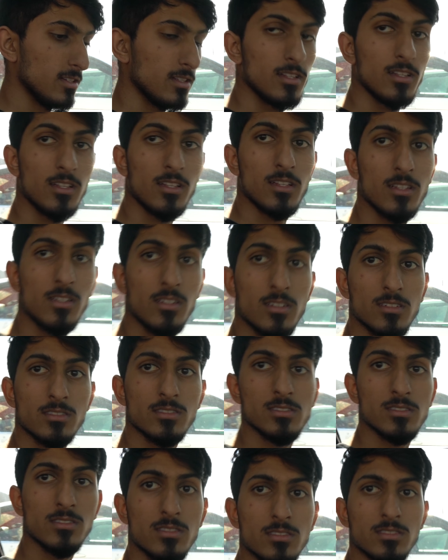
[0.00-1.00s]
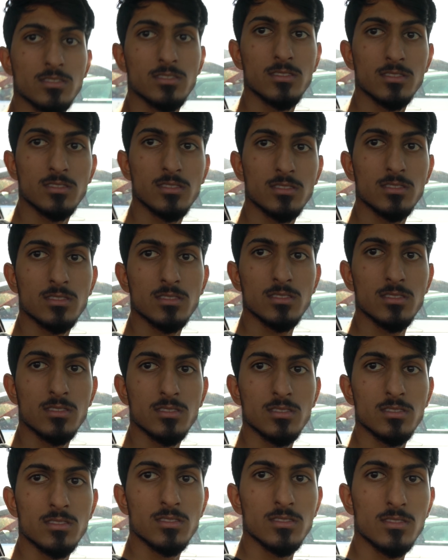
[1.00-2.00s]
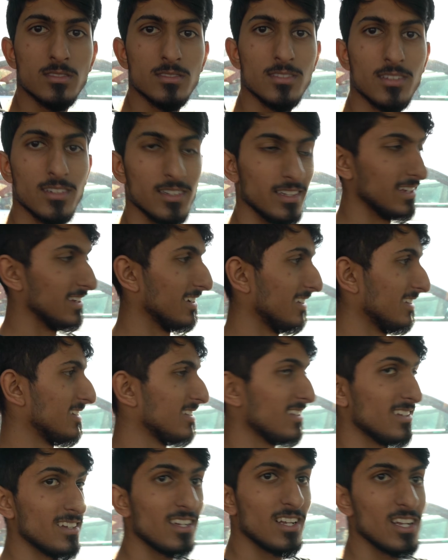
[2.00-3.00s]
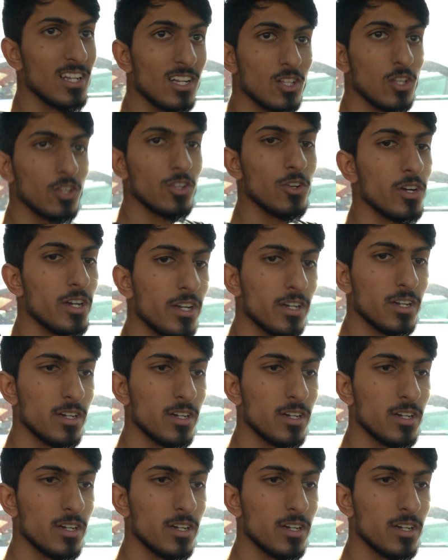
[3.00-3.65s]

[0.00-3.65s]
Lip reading: Yeah, we're so glad we don't have to deal with any of this smog stuff.